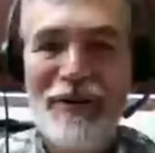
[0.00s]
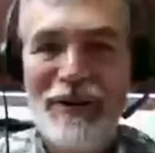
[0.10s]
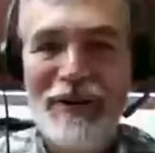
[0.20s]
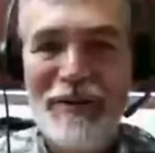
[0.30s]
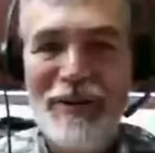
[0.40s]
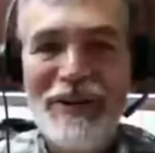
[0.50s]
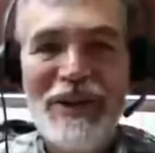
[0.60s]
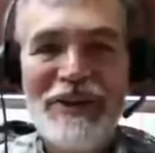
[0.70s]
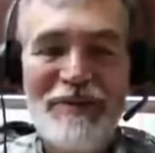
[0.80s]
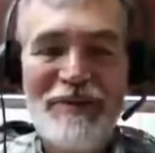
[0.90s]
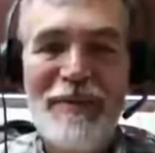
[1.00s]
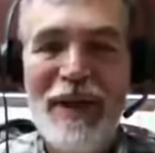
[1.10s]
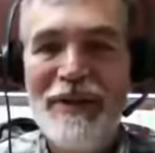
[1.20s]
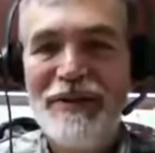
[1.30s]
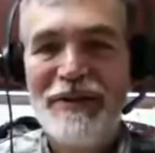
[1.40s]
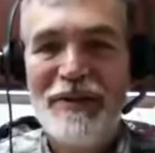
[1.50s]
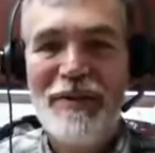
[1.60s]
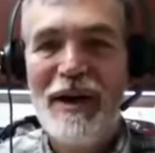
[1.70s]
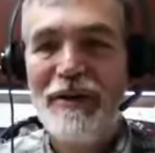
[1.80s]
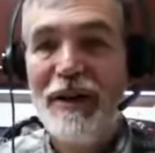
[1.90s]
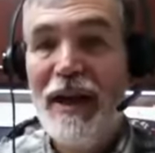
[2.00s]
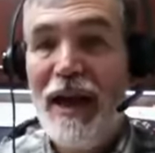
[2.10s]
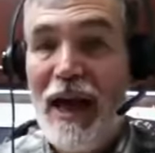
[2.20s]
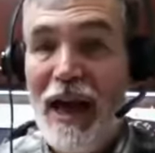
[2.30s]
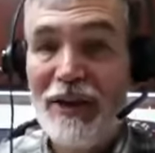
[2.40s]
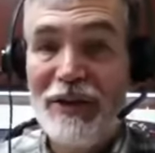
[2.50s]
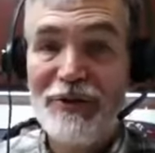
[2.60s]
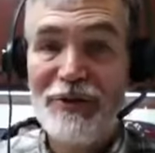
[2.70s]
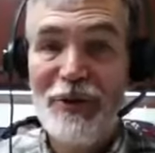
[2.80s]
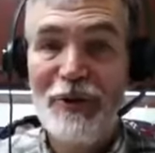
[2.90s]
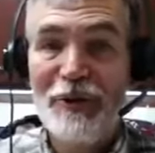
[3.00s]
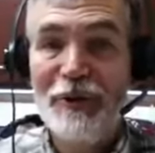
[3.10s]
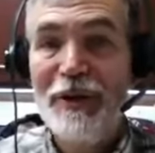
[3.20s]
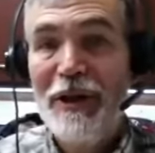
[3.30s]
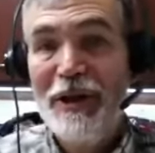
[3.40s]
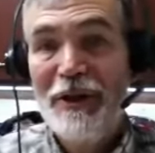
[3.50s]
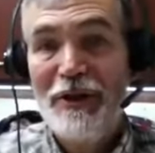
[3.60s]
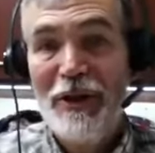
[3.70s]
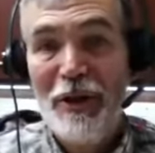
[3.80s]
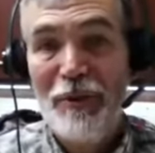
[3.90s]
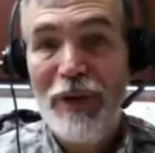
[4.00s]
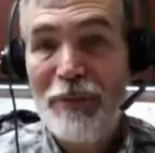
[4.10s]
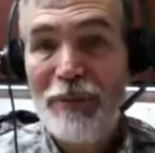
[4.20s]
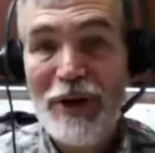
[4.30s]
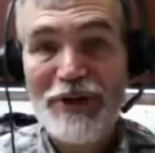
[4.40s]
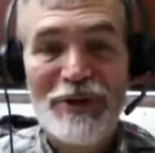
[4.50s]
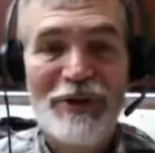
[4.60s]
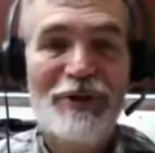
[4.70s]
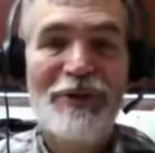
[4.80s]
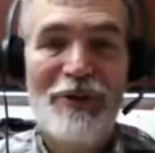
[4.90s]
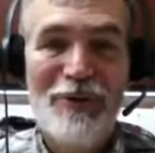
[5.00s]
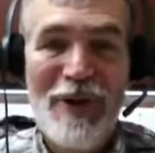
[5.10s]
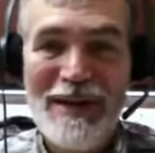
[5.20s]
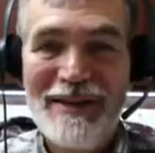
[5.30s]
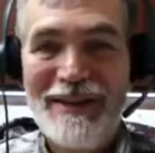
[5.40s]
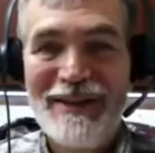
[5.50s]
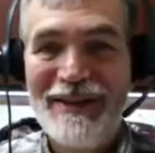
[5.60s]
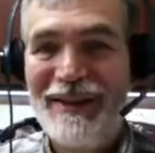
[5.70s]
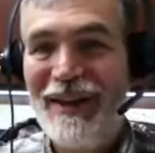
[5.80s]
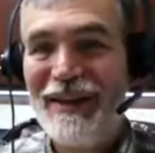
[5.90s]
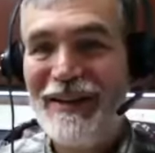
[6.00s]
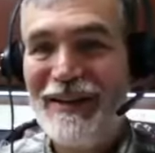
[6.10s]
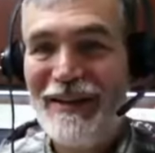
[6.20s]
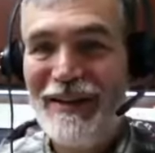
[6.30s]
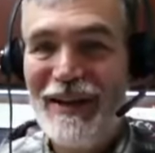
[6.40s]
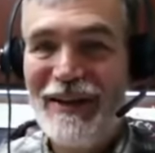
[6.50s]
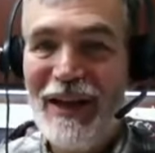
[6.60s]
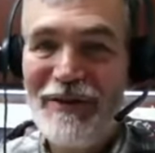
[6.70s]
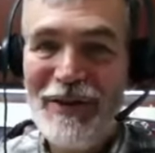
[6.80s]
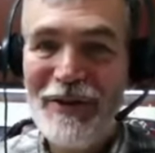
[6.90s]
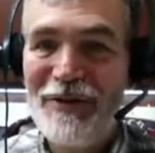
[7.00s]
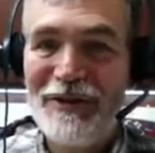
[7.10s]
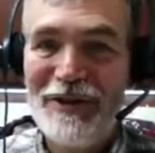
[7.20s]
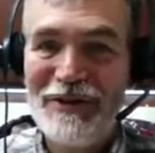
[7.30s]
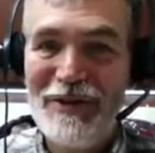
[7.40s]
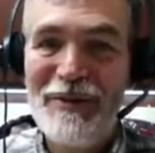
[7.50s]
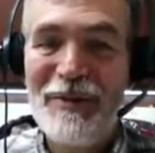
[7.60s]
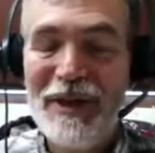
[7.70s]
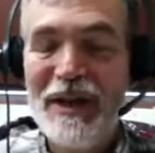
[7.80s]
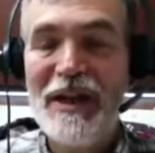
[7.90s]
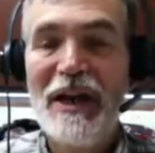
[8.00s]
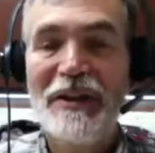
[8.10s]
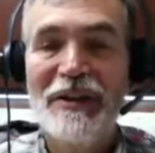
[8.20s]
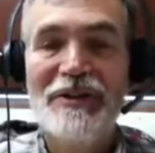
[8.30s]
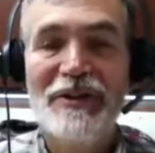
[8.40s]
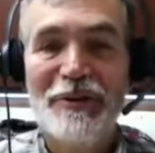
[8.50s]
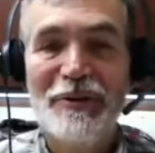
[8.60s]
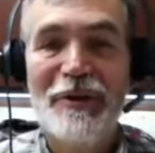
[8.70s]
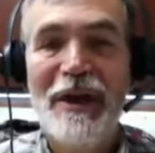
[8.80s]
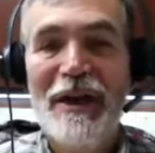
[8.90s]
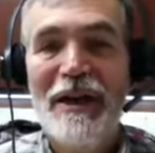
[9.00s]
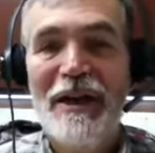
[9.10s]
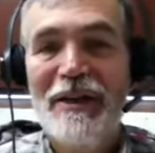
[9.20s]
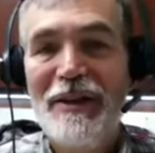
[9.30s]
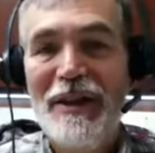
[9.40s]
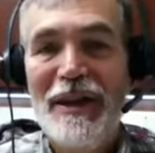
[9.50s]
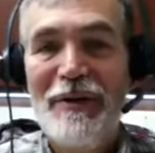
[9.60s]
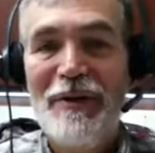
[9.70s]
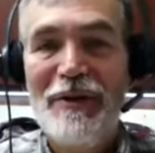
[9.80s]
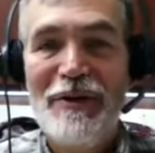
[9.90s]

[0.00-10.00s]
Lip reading: things that I've been teaching my patients about how to control their blood pressure, their weight, and a lot of other things that seem to be connected to the